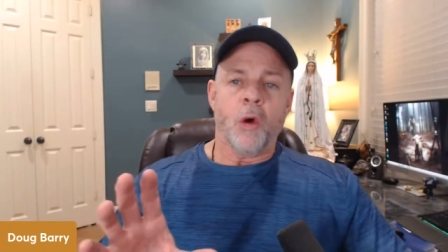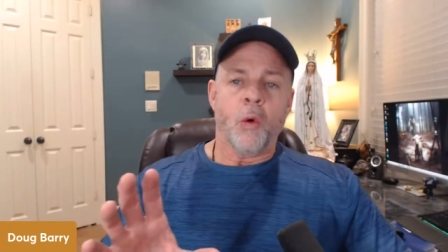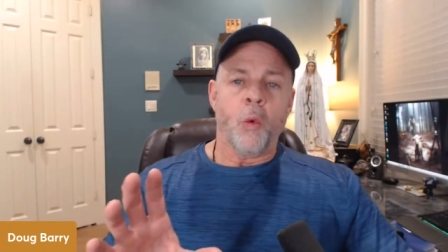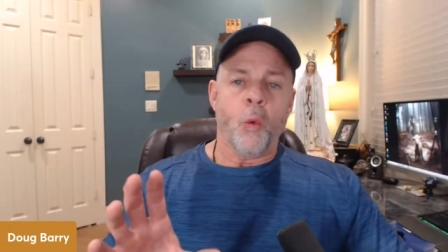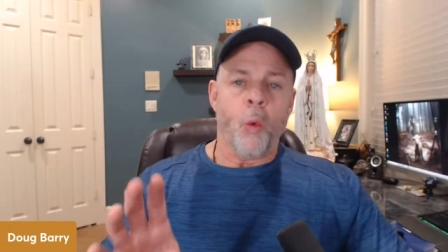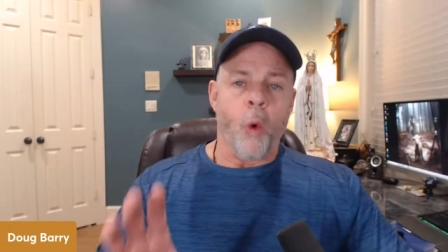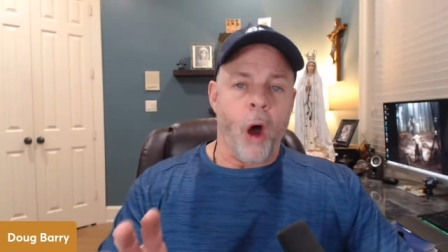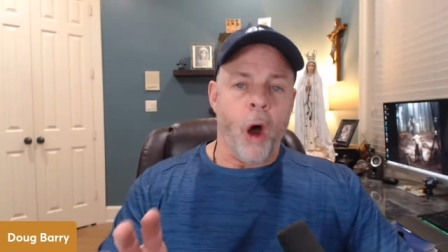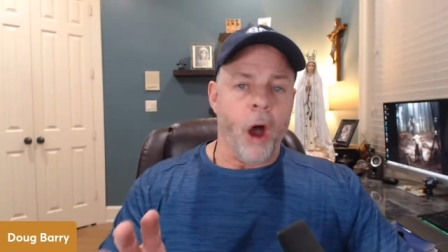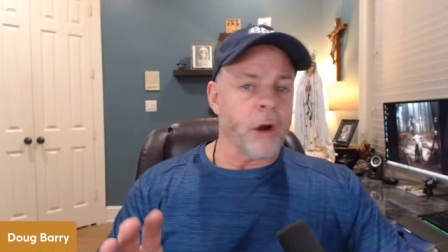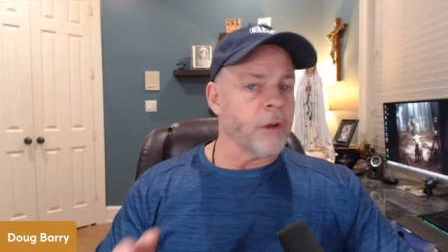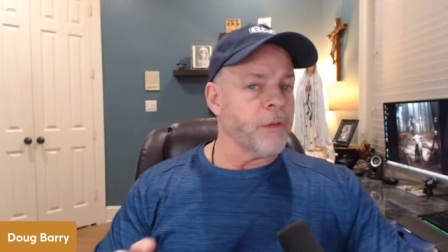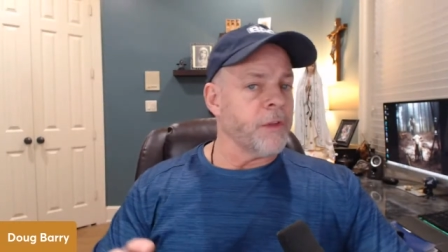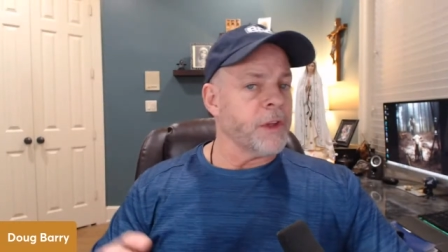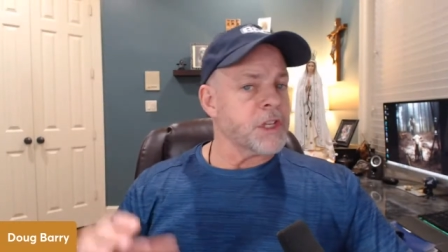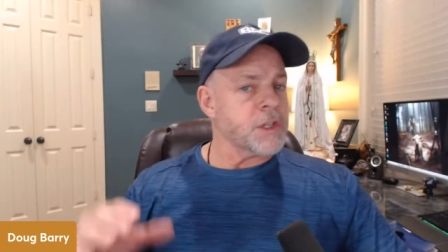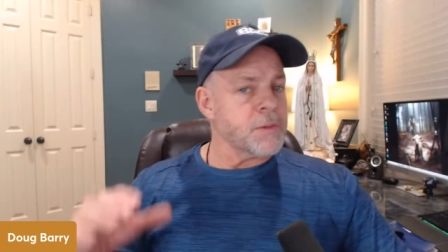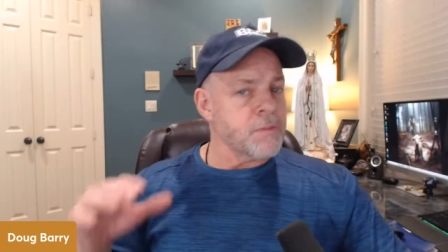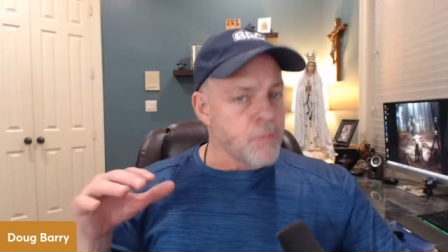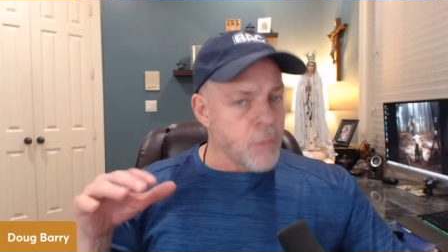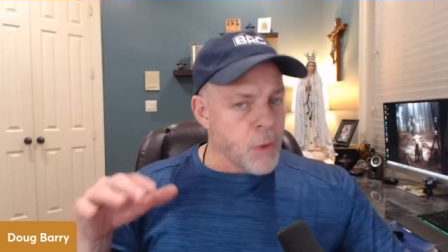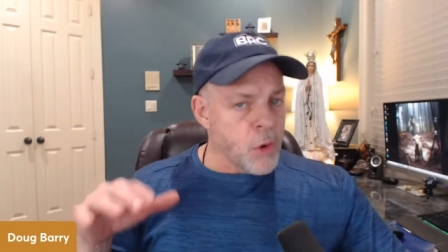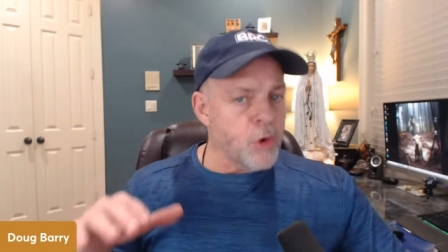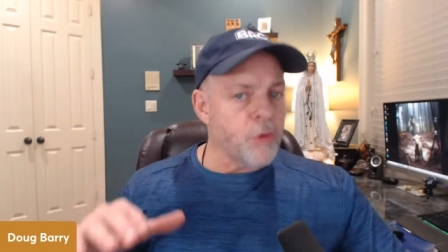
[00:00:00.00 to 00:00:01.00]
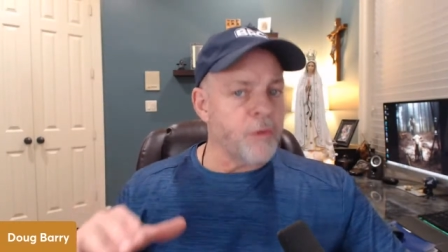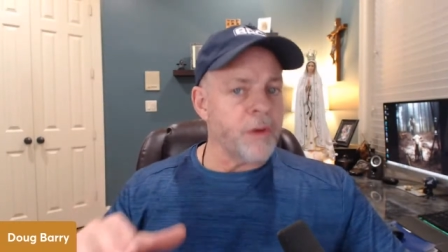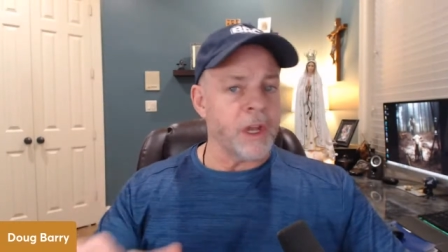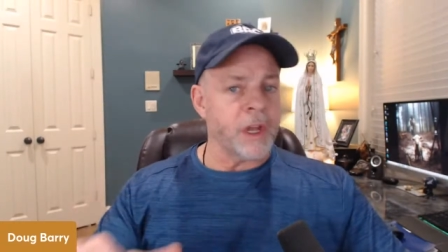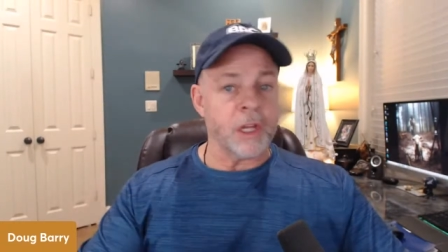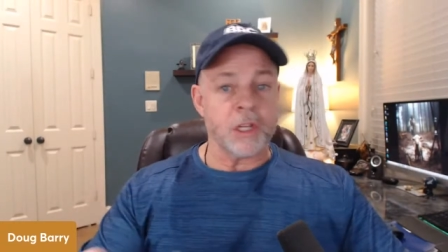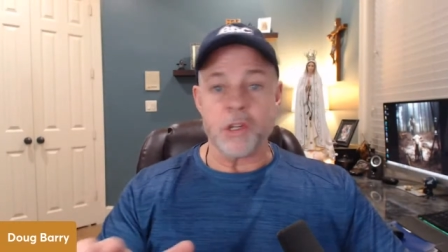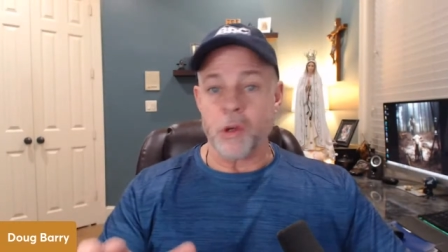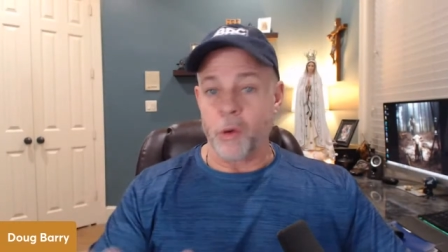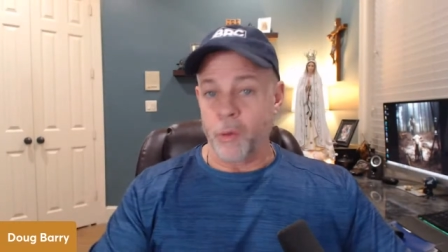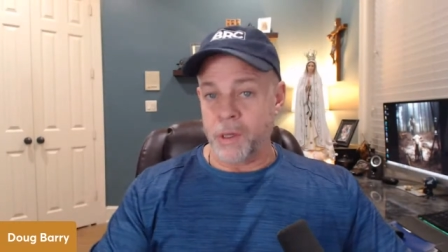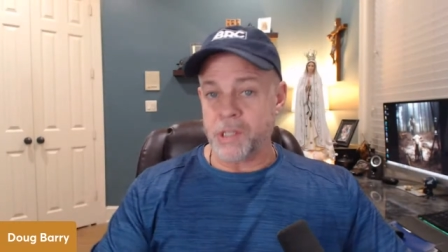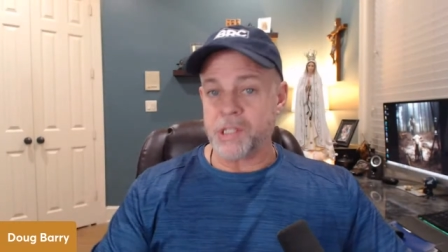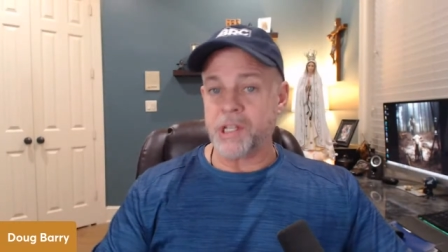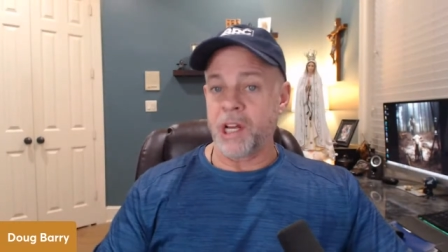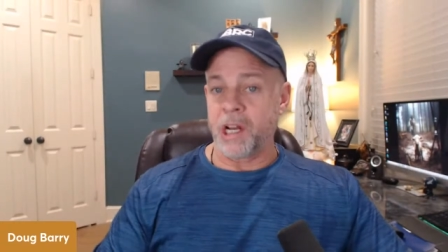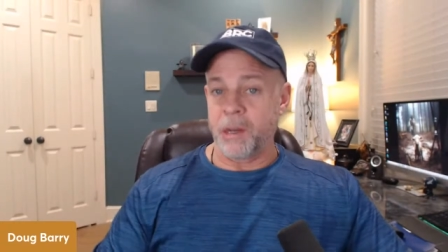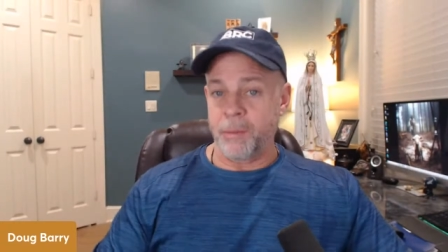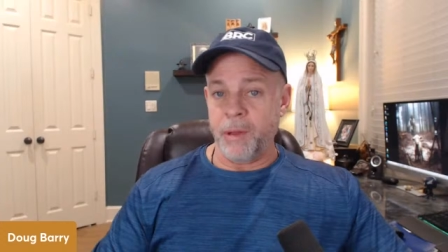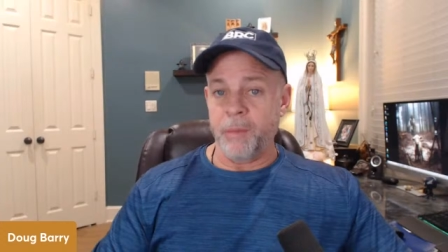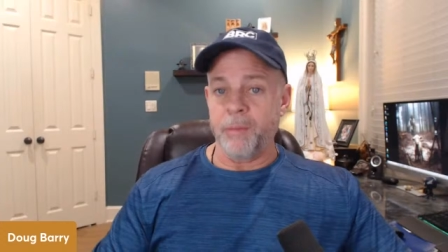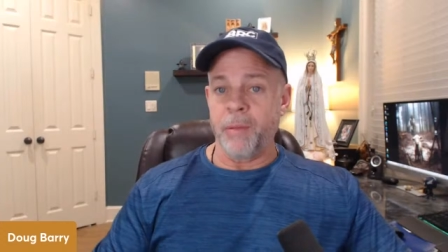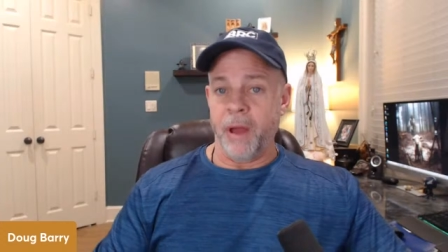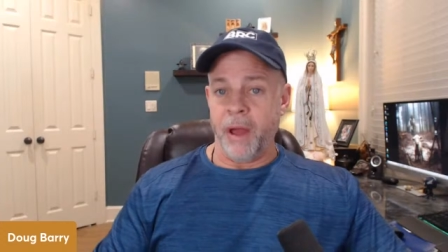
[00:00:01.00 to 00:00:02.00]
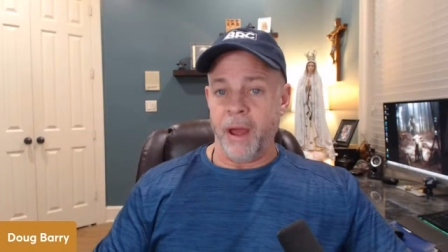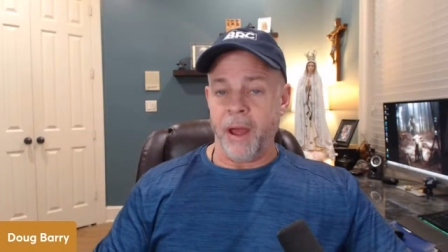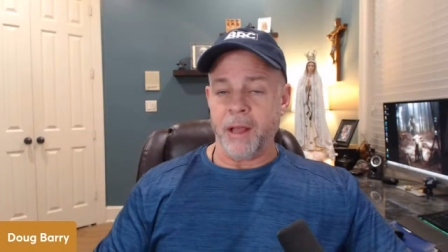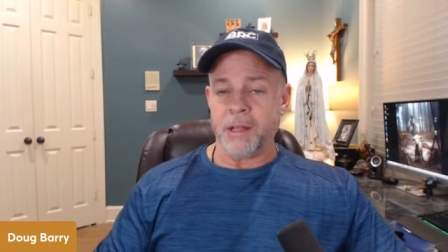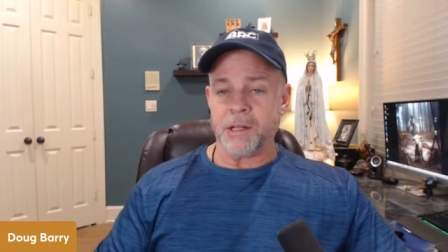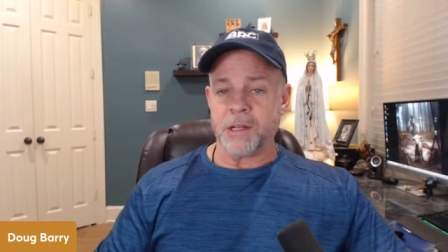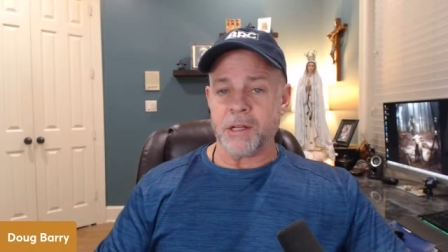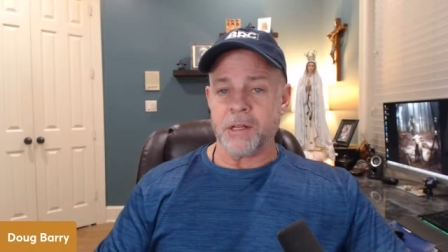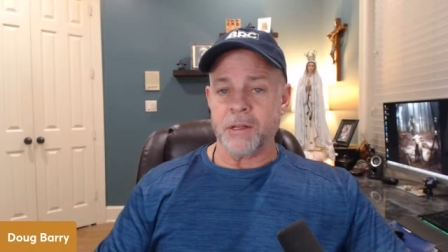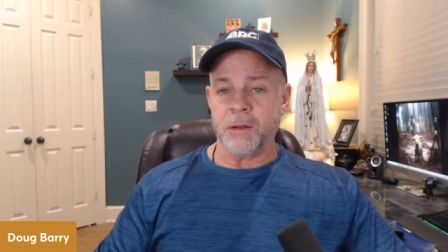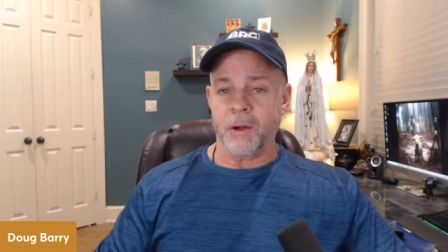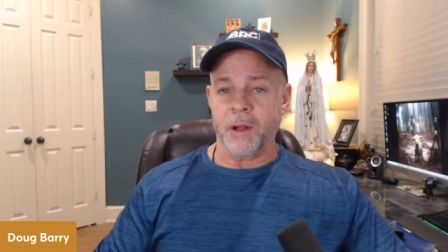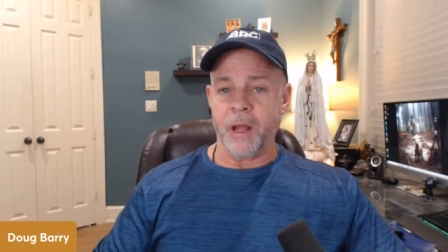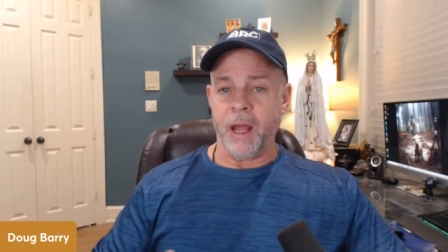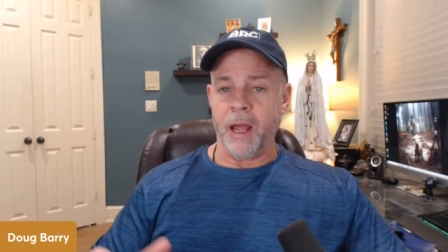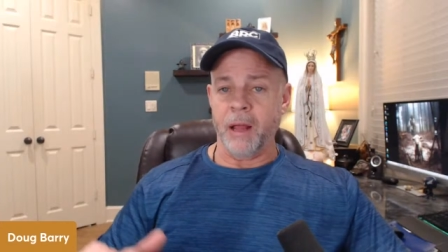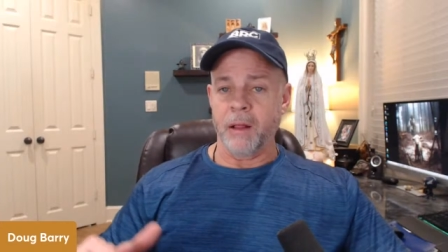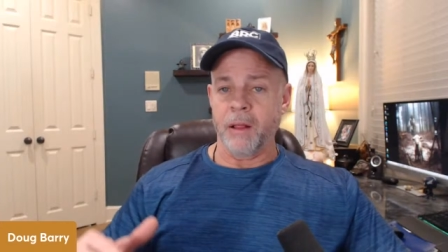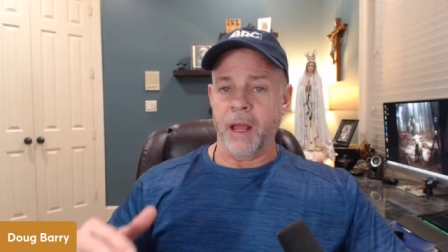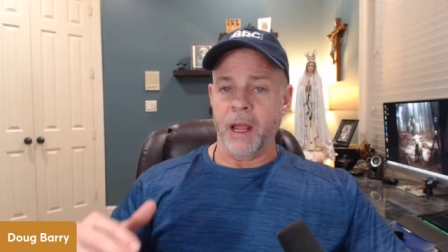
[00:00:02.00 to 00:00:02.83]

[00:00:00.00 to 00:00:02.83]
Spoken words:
Water that's moving is always going to be best, okay?